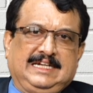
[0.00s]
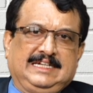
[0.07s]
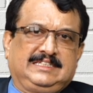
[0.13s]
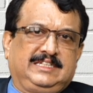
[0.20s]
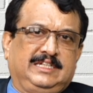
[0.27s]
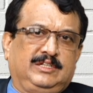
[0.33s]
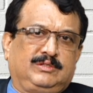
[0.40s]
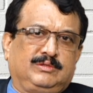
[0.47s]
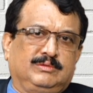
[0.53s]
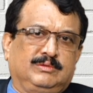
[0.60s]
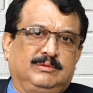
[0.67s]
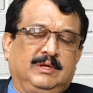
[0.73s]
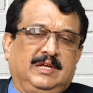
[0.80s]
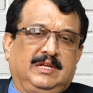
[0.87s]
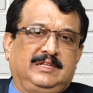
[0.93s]

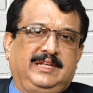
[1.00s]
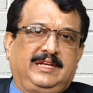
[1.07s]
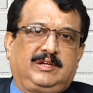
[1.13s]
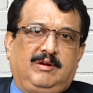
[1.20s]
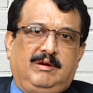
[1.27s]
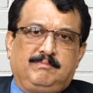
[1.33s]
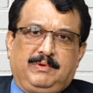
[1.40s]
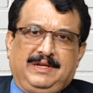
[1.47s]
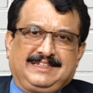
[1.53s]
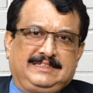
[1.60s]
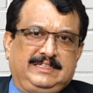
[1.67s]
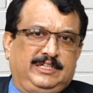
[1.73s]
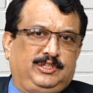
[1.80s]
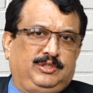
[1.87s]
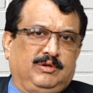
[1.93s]
into the complex
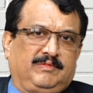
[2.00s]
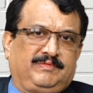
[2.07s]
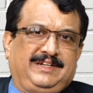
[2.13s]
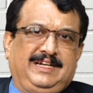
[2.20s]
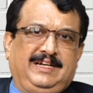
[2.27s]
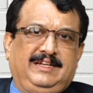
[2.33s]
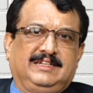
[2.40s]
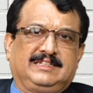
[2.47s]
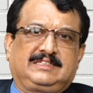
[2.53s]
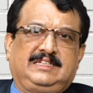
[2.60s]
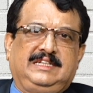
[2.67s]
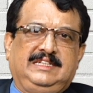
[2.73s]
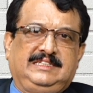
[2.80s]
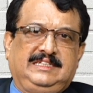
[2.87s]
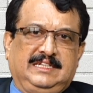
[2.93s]
issue of TDS,
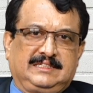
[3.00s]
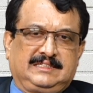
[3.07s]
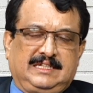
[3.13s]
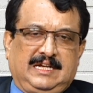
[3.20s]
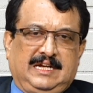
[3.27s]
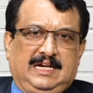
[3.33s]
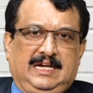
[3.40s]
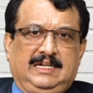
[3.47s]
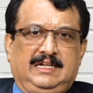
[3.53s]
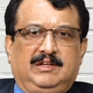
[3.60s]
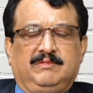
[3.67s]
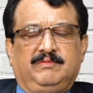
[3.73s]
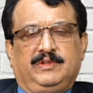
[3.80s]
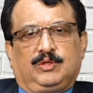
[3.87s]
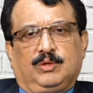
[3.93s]
TCS and
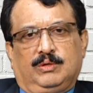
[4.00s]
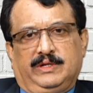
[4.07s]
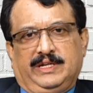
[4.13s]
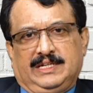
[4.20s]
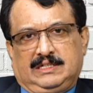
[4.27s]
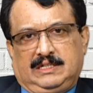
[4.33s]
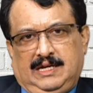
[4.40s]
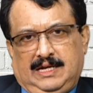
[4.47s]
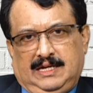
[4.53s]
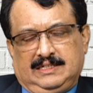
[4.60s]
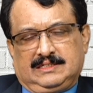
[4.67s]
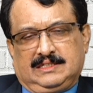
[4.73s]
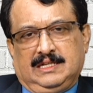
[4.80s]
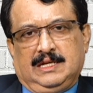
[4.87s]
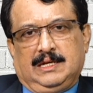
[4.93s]
withholding
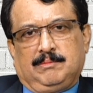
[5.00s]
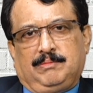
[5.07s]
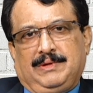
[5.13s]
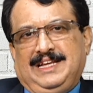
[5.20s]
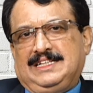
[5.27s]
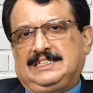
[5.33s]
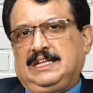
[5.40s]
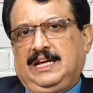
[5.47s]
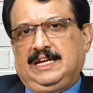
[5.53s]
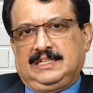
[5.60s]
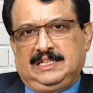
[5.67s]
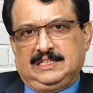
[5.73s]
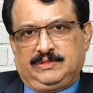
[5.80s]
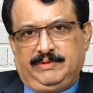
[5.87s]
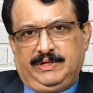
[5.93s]
tax, please like
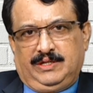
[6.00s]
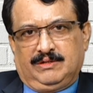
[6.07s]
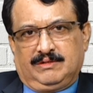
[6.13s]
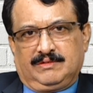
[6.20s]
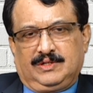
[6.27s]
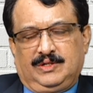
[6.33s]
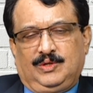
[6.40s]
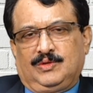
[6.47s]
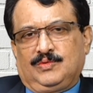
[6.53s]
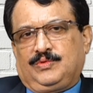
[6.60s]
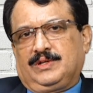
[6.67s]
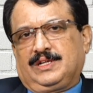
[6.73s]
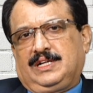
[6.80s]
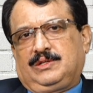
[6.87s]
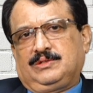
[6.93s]
this video. Don't
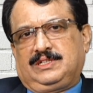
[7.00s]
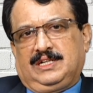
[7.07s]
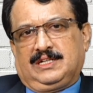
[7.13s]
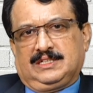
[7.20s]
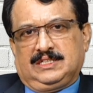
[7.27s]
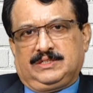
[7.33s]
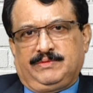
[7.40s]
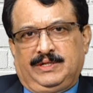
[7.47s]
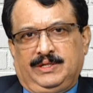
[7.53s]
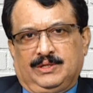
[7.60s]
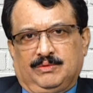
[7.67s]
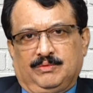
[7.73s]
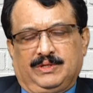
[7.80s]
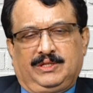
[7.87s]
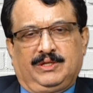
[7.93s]
forget to share this video
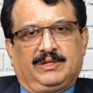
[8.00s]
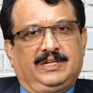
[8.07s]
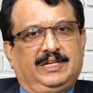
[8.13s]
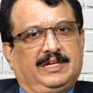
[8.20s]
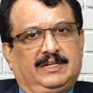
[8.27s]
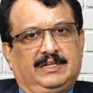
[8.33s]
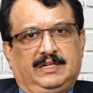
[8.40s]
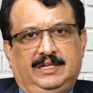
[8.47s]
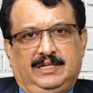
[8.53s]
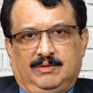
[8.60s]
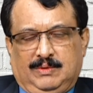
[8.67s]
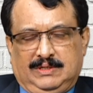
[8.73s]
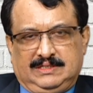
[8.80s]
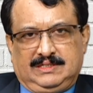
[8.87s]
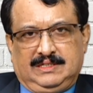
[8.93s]
with your near and dear
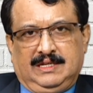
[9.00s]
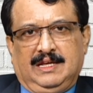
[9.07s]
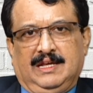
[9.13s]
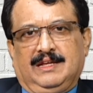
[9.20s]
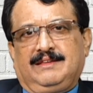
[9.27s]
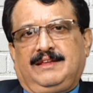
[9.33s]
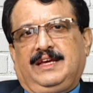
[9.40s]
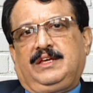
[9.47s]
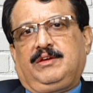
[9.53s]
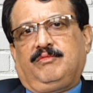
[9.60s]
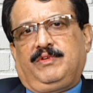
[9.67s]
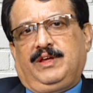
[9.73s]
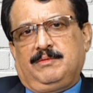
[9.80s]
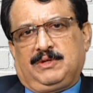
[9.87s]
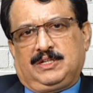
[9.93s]
ones. Thank you
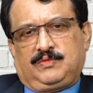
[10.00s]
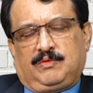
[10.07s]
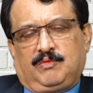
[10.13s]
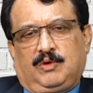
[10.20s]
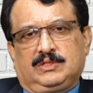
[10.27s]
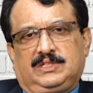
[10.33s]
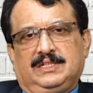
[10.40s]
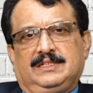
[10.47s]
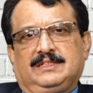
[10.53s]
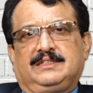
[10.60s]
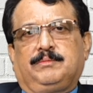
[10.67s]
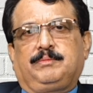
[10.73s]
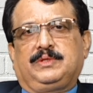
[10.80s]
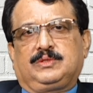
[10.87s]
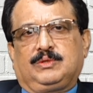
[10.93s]
very much for watching this
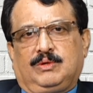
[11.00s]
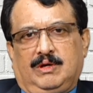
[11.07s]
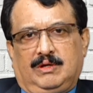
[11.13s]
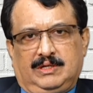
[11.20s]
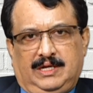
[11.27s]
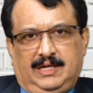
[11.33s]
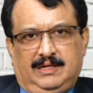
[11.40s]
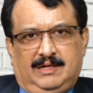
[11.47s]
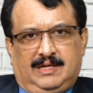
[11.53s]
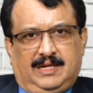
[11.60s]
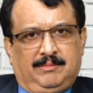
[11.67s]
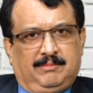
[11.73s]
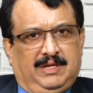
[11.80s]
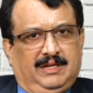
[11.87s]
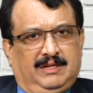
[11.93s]
episode on
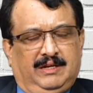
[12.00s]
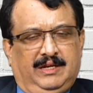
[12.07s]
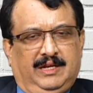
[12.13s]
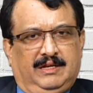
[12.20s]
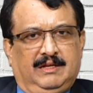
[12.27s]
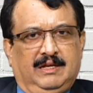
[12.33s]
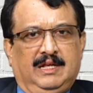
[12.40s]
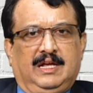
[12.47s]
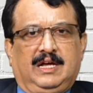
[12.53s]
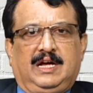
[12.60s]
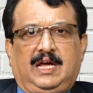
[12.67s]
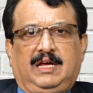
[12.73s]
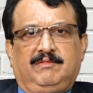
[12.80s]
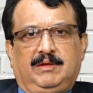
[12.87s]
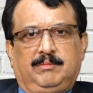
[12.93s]
NRI Money Clinic.
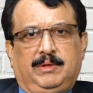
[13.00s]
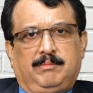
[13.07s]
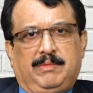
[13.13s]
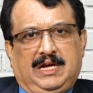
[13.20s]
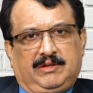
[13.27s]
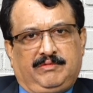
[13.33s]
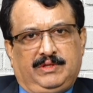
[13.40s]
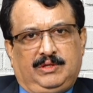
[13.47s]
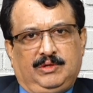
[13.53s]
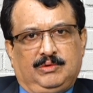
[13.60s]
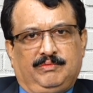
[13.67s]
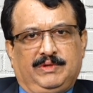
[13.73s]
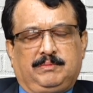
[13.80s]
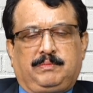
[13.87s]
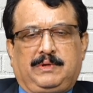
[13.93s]
I will be back with you
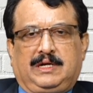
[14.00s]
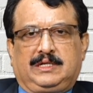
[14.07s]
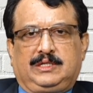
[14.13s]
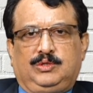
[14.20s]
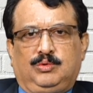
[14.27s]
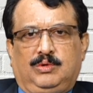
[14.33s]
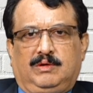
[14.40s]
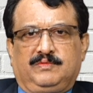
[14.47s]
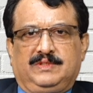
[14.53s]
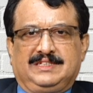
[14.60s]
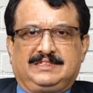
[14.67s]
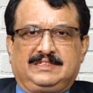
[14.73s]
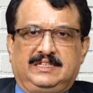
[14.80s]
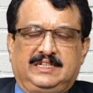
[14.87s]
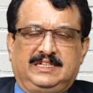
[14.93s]
with part 2 of
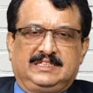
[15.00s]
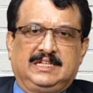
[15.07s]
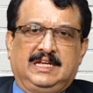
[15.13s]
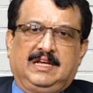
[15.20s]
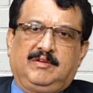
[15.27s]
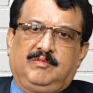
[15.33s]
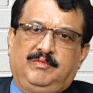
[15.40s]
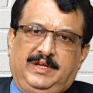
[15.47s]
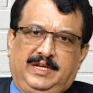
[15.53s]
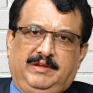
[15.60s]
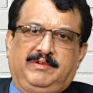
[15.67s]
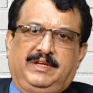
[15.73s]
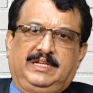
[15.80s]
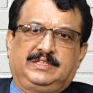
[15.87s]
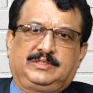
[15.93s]
this series
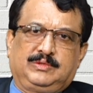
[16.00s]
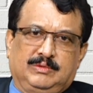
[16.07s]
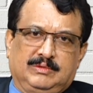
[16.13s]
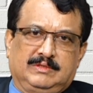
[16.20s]
very soon.